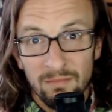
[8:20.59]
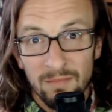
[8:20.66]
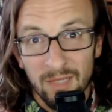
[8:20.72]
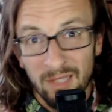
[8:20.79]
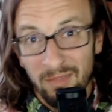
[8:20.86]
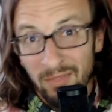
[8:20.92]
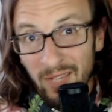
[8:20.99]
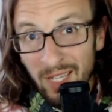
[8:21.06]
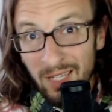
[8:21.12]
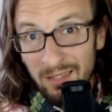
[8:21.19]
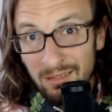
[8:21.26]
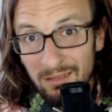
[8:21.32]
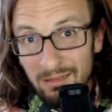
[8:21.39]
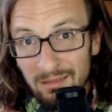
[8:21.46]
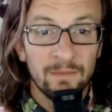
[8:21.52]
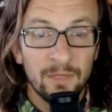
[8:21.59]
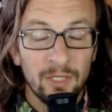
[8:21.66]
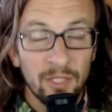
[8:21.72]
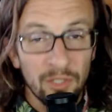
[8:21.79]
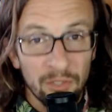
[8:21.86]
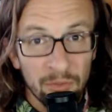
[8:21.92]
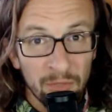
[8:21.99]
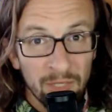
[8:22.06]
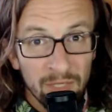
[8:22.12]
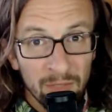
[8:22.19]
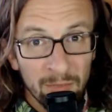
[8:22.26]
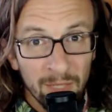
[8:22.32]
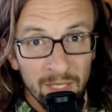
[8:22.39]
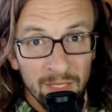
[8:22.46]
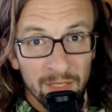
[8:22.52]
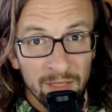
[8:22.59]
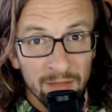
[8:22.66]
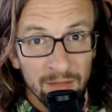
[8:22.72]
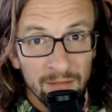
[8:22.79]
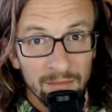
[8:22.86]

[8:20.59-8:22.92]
Are you fat? Do you drink too much?